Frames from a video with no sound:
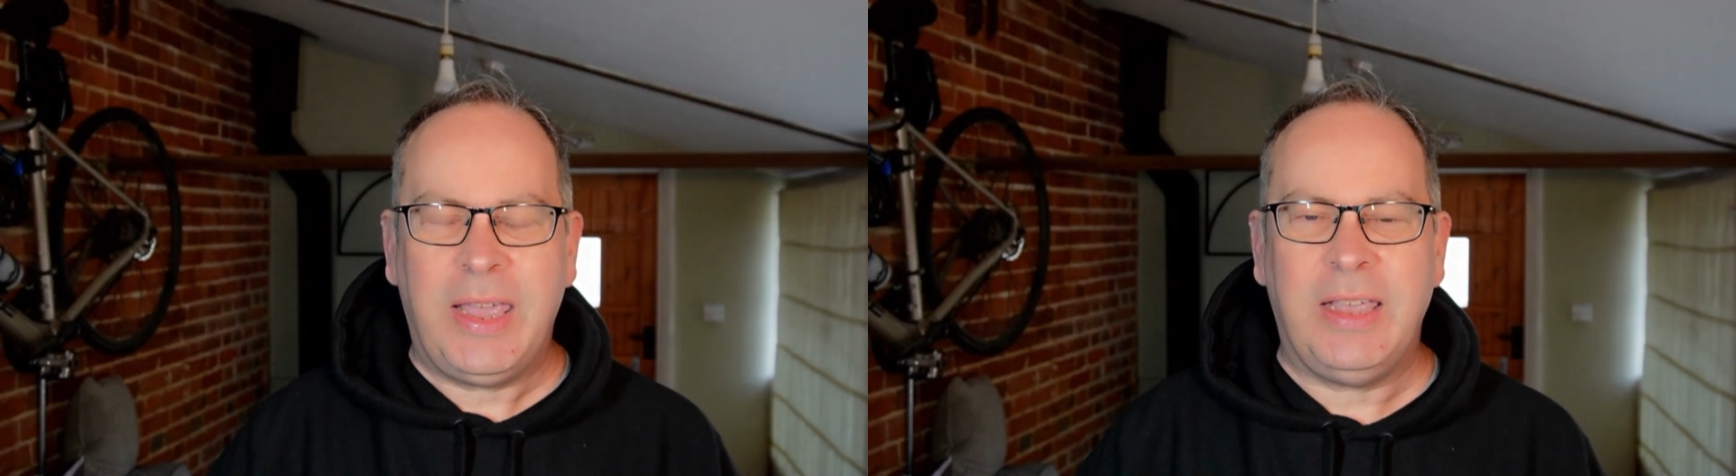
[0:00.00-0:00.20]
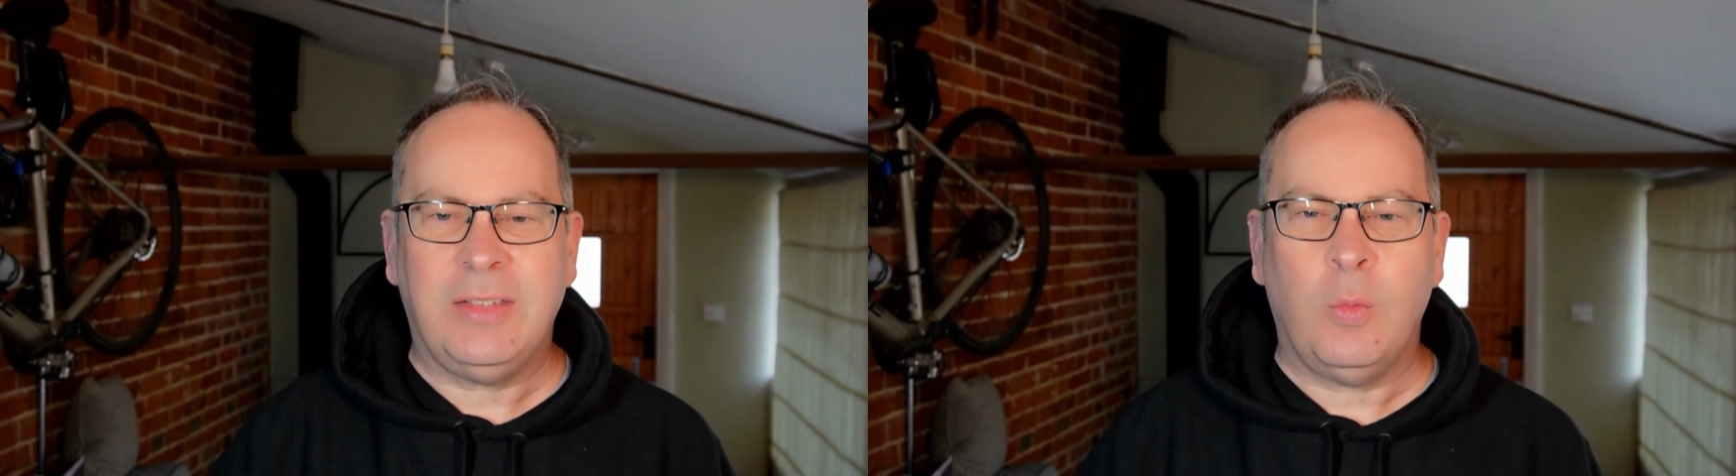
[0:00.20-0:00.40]

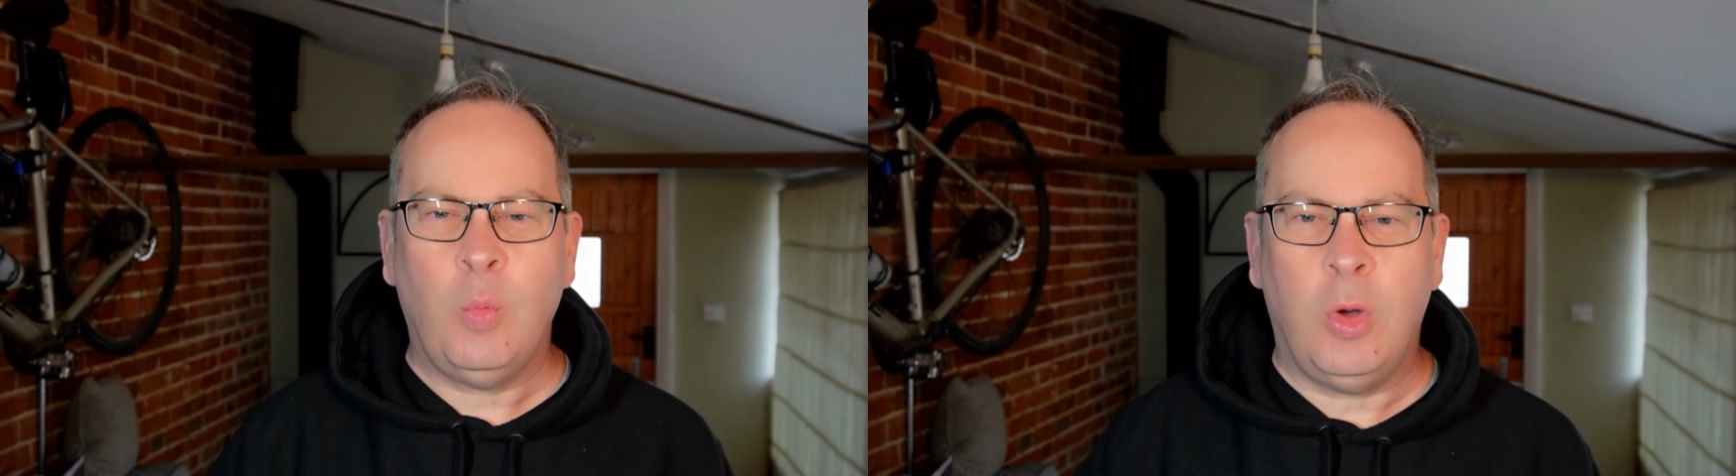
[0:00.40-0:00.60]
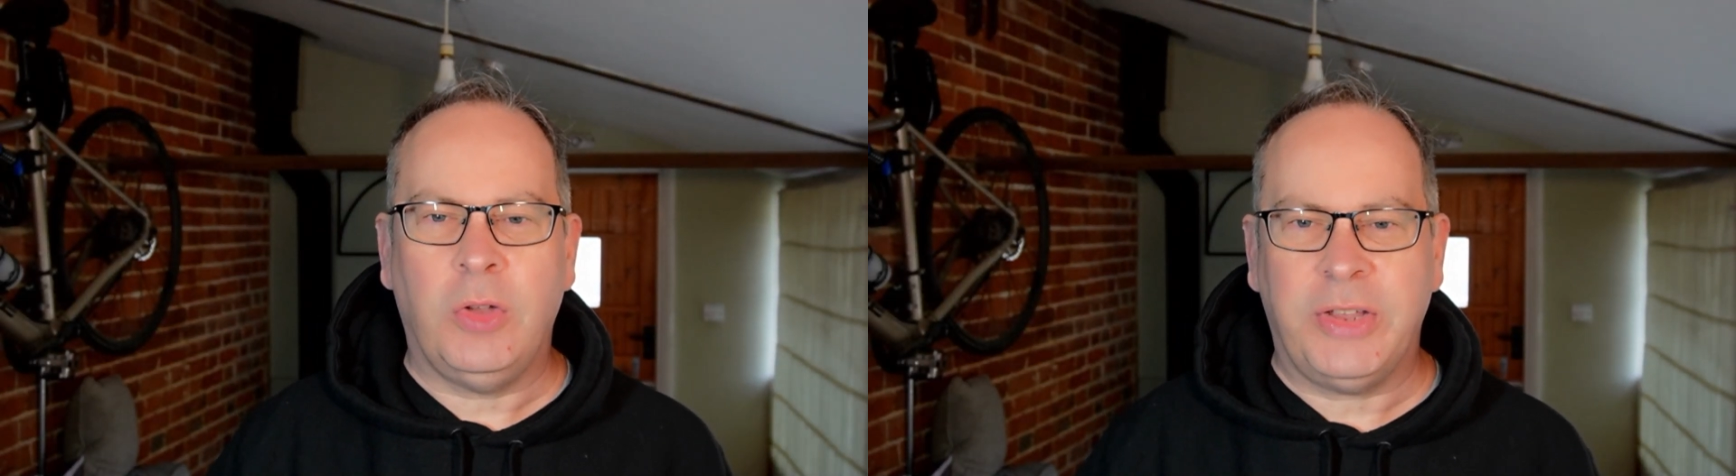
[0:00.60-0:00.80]
is
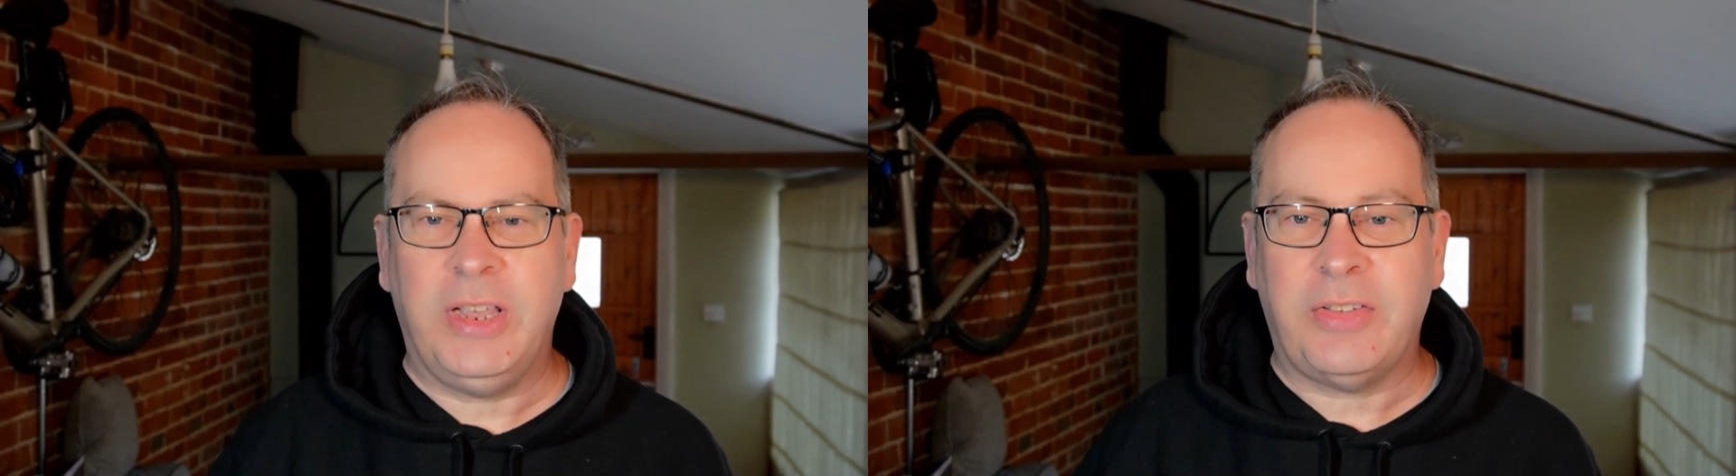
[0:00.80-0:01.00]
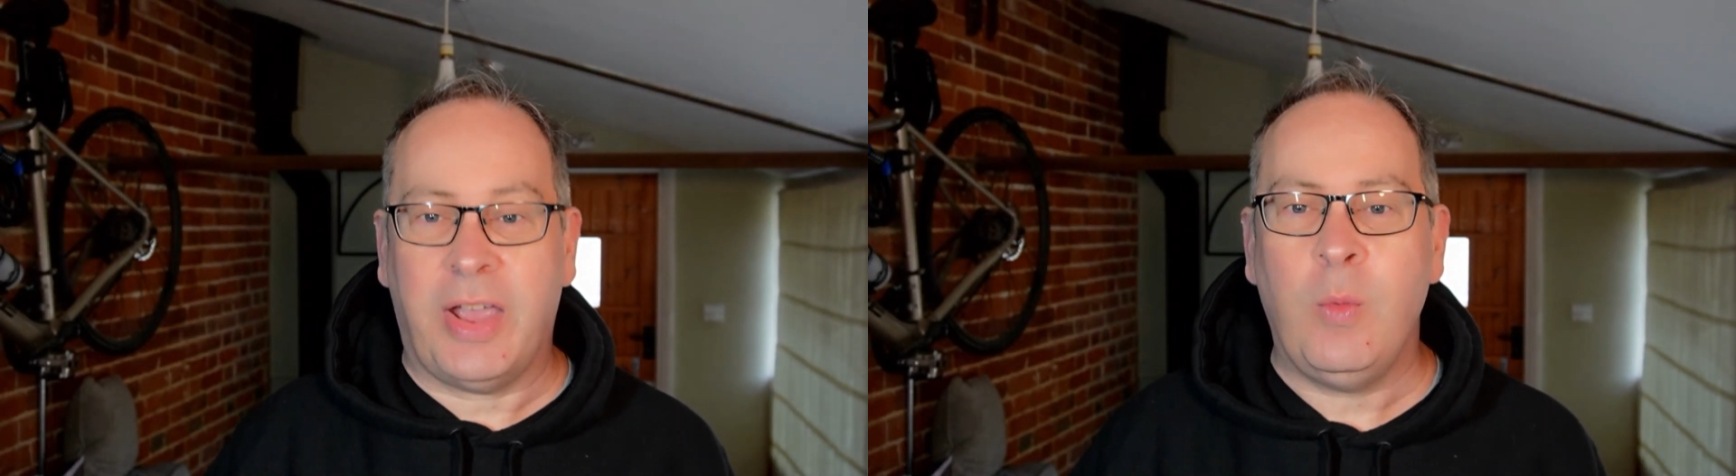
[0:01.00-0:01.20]
what
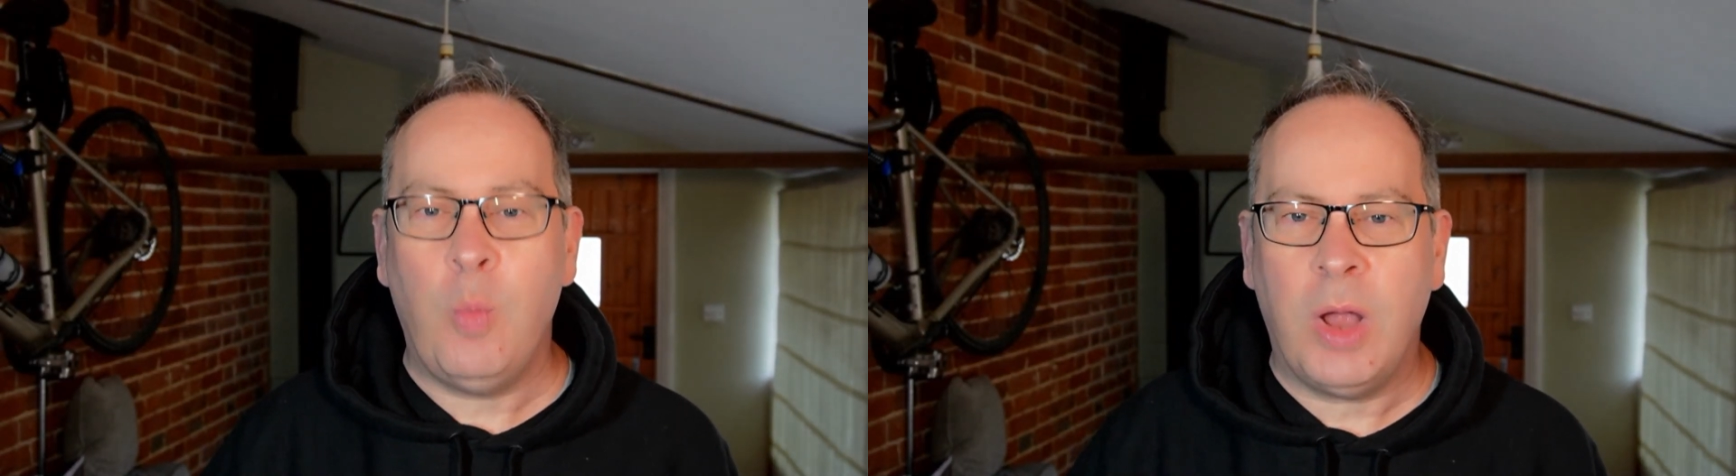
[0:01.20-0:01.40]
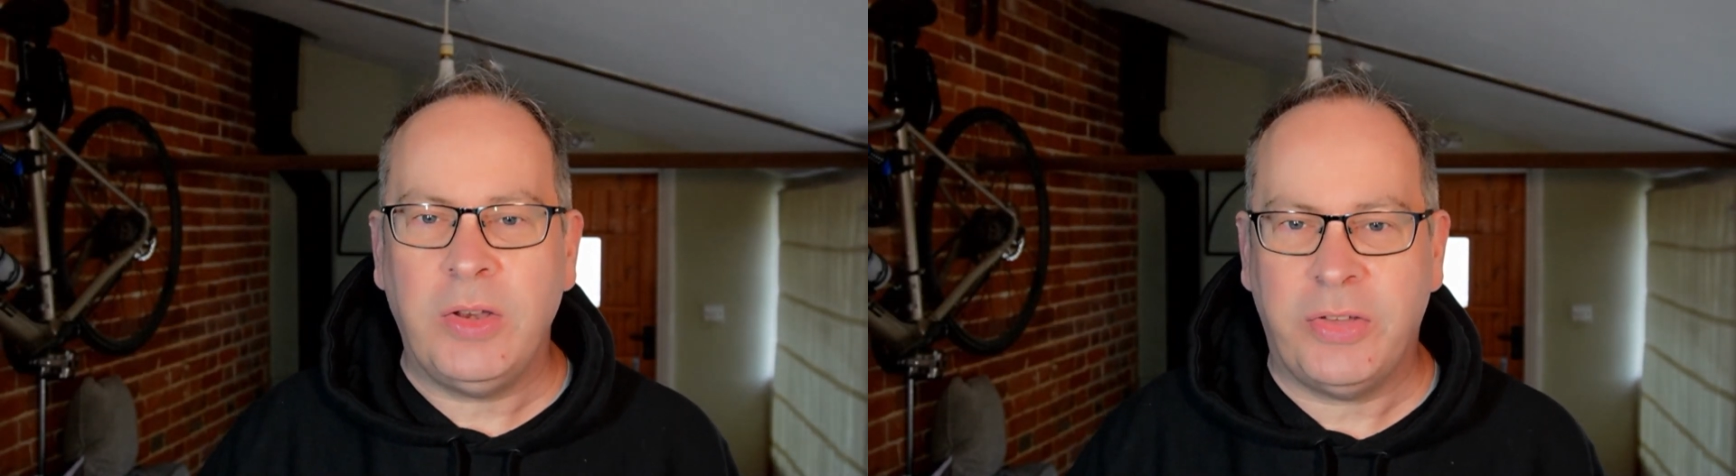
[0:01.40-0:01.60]
is a
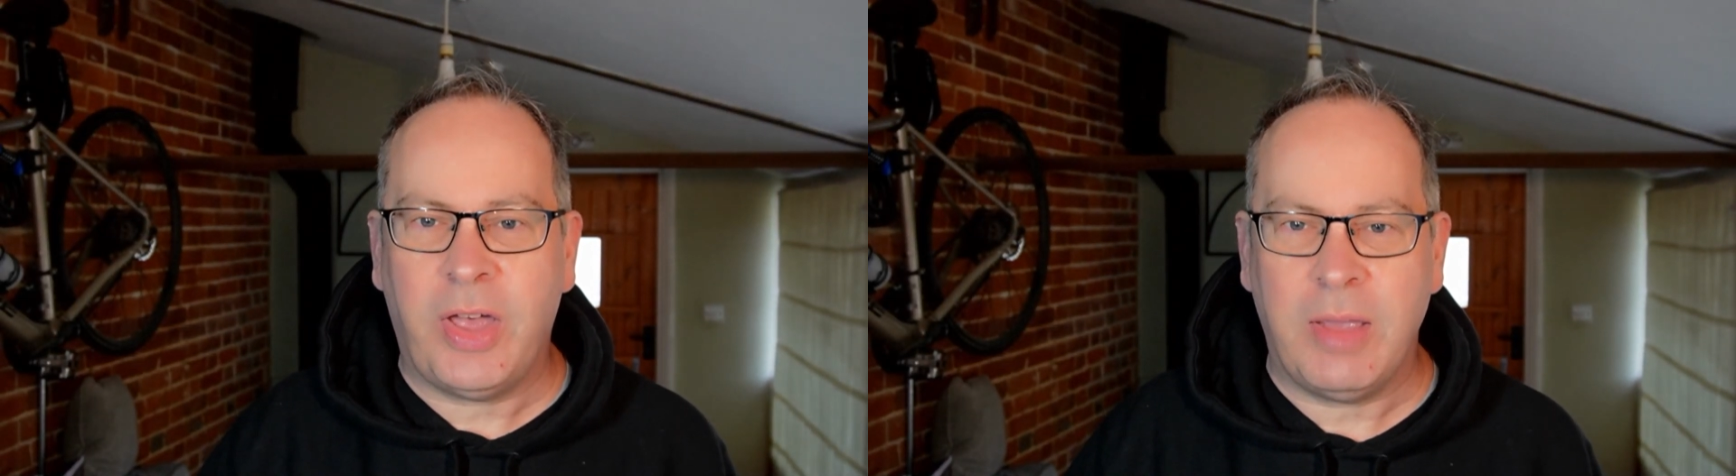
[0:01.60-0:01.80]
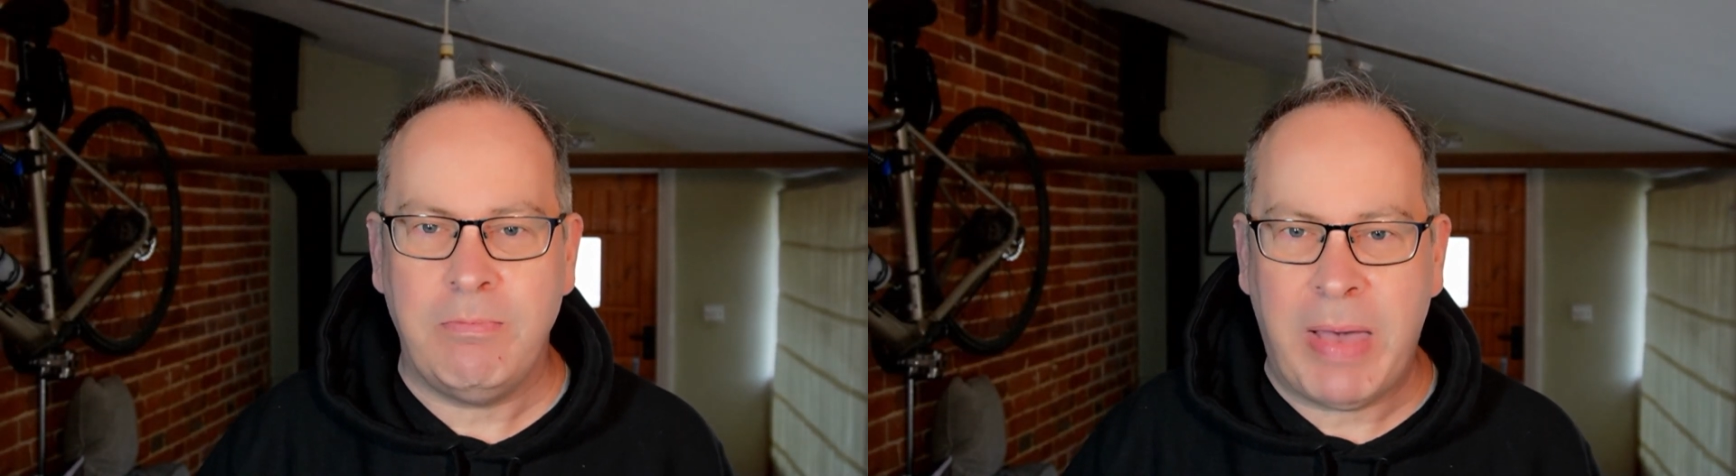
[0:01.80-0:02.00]

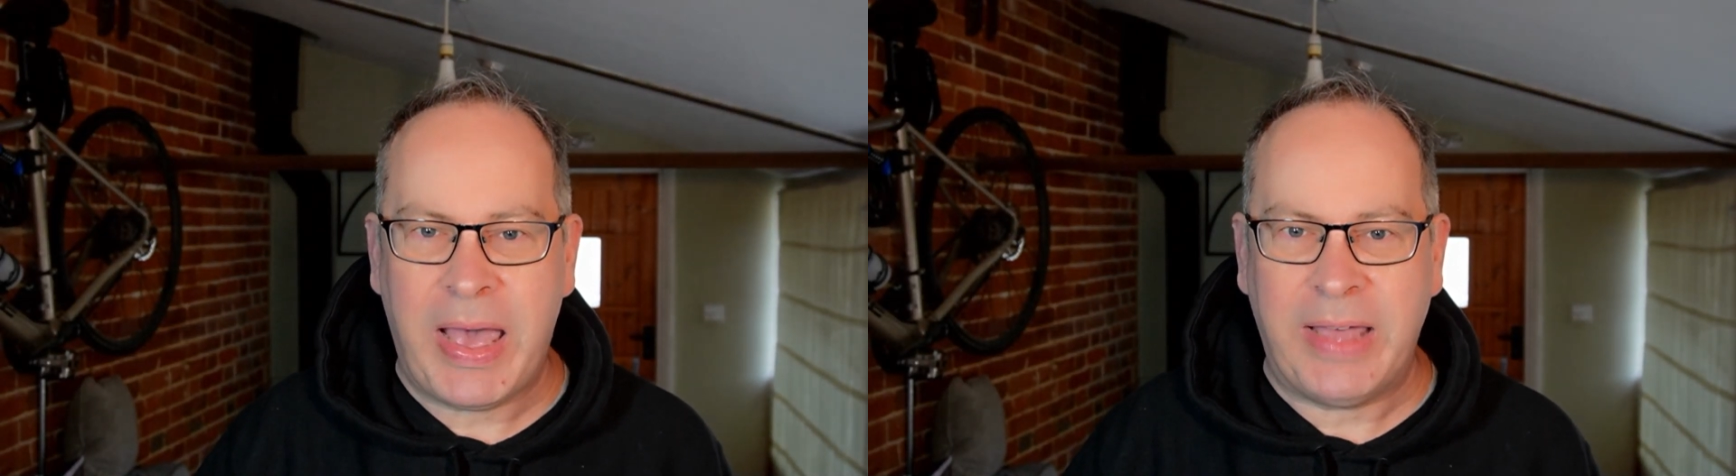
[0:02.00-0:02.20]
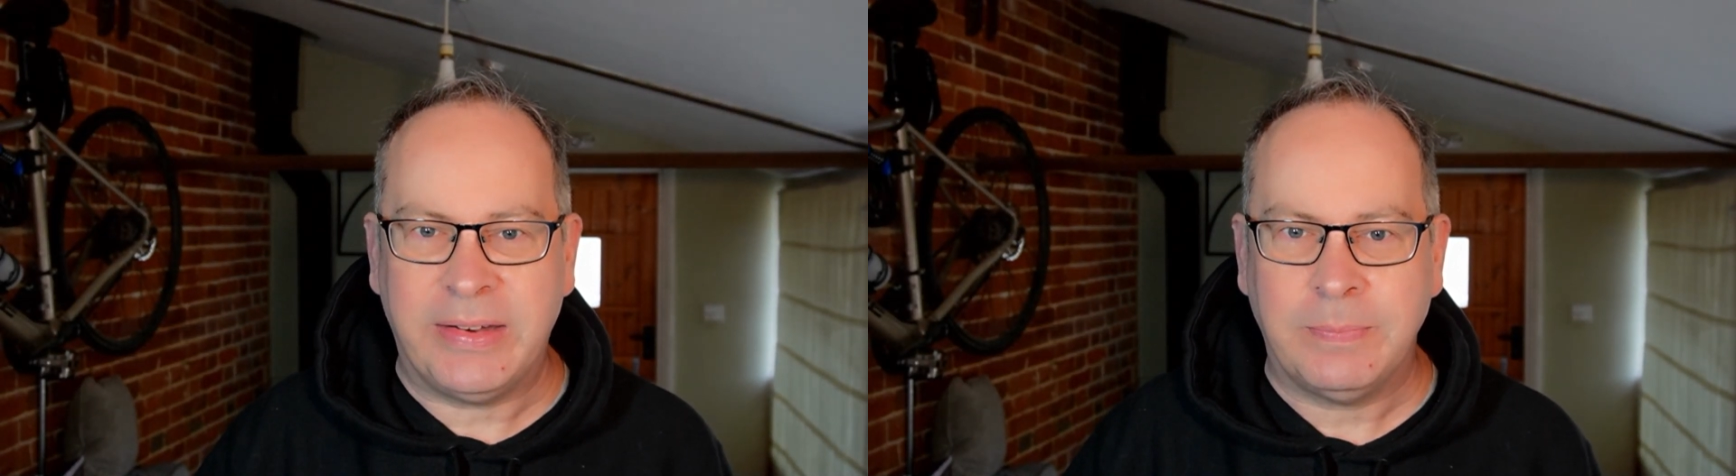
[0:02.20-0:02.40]
one-time
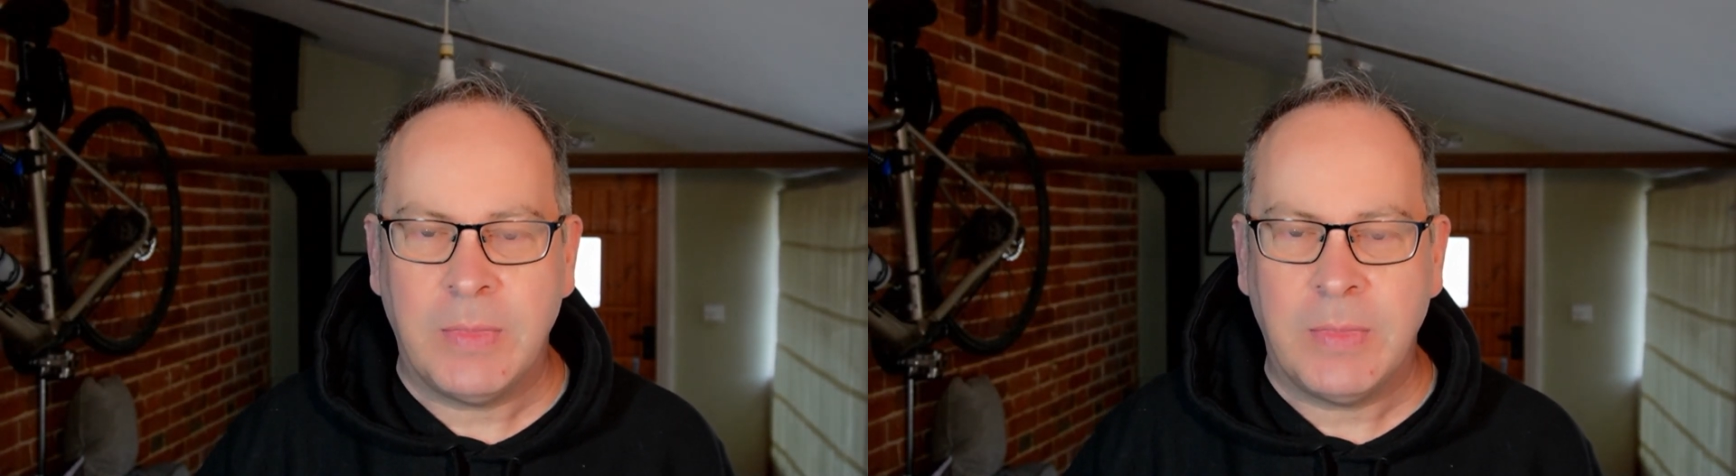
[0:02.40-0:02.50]
pad.